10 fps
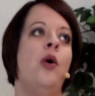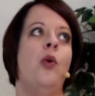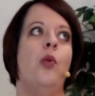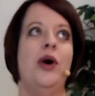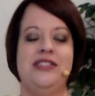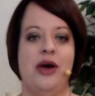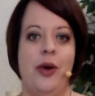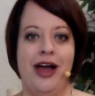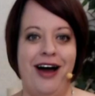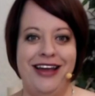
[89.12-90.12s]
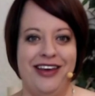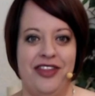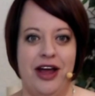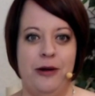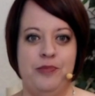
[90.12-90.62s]
what's going on in
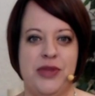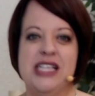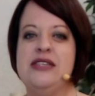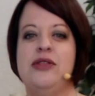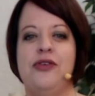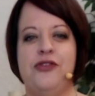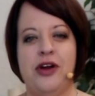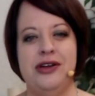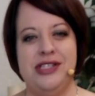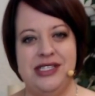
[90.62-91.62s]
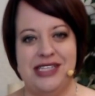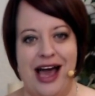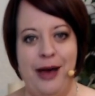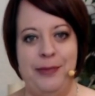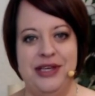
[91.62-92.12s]
there. And so the first
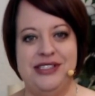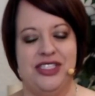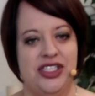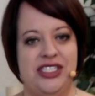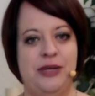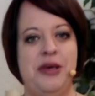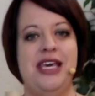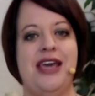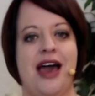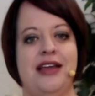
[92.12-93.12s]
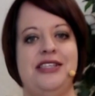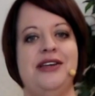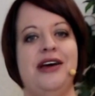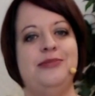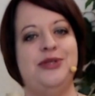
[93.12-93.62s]
step is just to begin
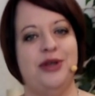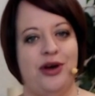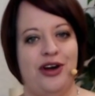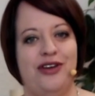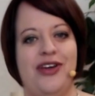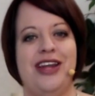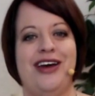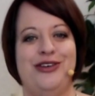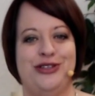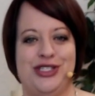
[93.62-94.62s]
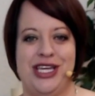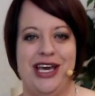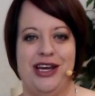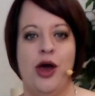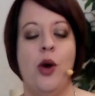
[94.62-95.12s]
to observe and
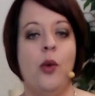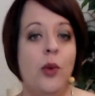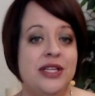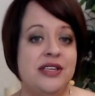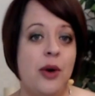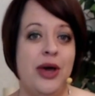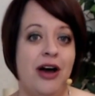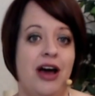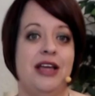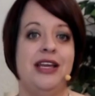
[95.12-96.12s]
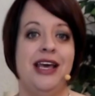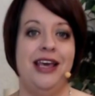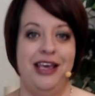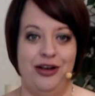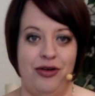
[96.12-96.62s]
understand what's going on
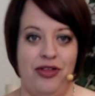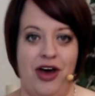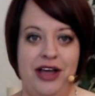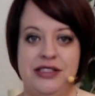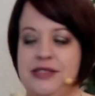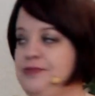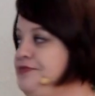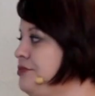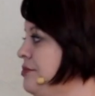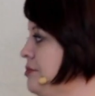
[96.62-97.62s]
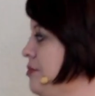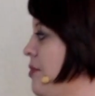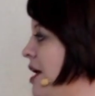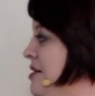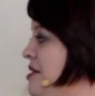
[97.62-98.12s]
in your thoughts.
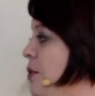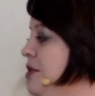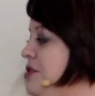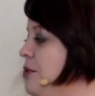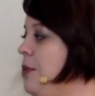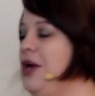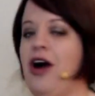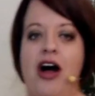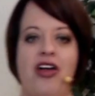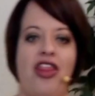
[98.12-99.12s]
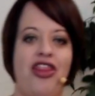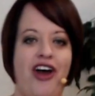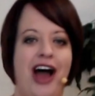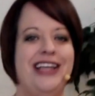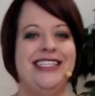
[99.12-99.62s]
And so we'll do what we call a
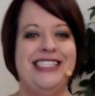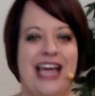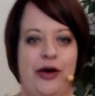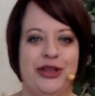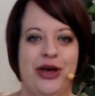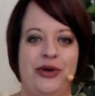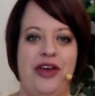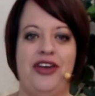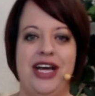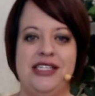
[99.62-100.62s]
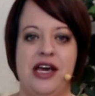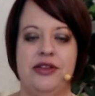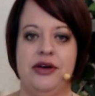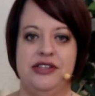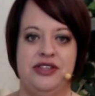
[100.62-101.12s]
thought download. A thought
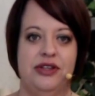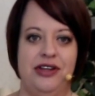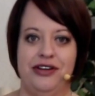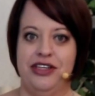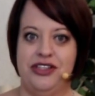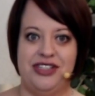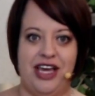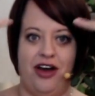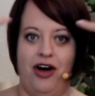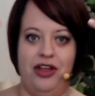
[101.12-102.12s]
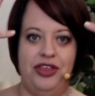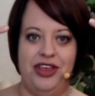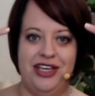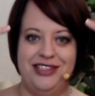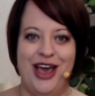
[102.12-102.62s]
download is you literally just take all the
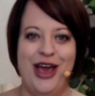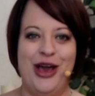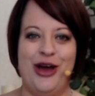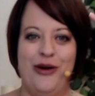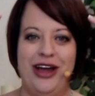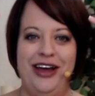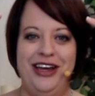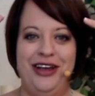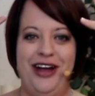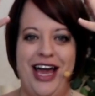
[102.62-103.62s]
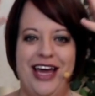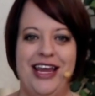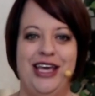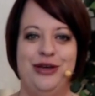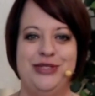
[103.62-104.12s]
things going on in your head
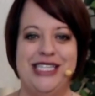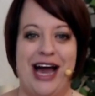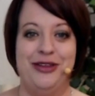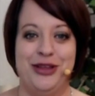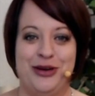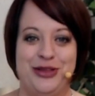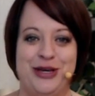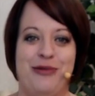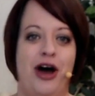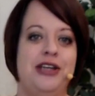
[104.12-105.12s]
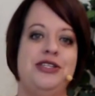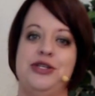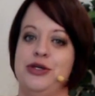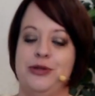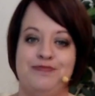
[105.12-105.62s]
and you download them
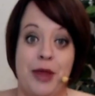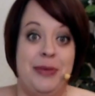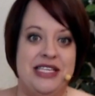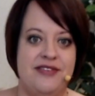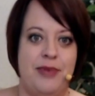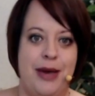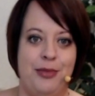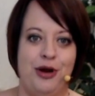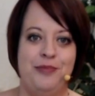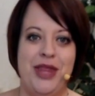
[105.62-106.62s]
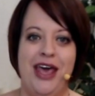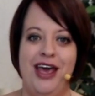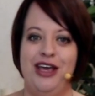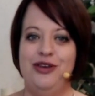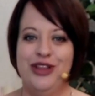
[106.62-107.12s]
onto a piece of paper.
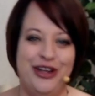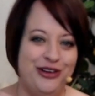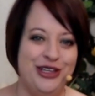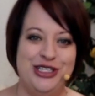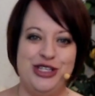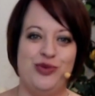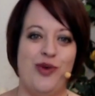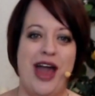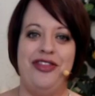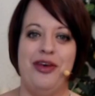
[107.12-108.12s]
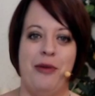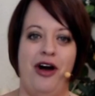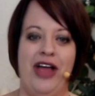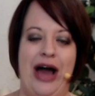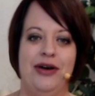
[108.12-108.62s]
You literally just write them
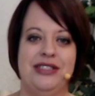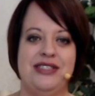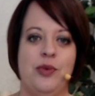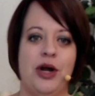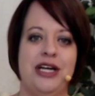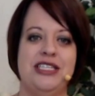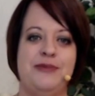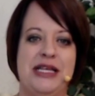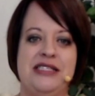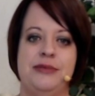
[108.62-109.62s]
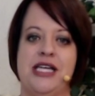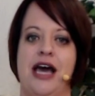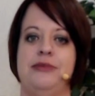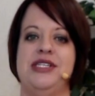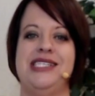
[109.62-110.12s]
all out. And so we're going to spend some
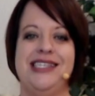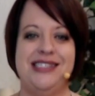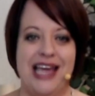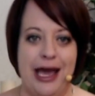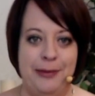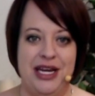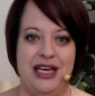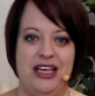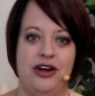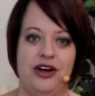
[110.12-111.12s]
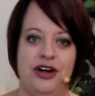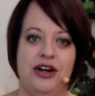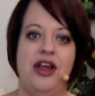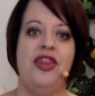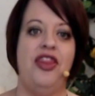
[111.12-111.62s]
time just examining your
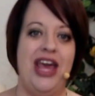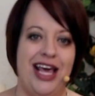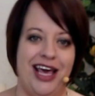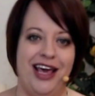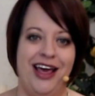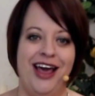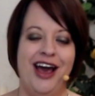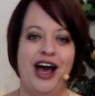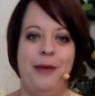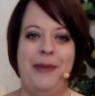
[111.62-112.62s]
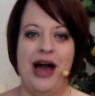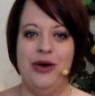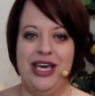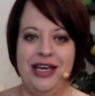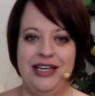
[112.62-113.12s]
current thinking
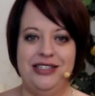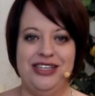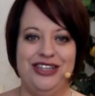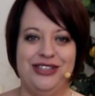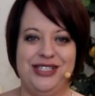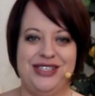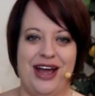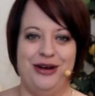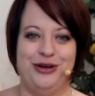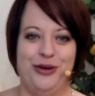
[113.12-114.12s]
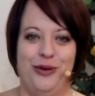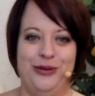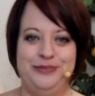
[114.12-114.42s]
about getting to your desired goal.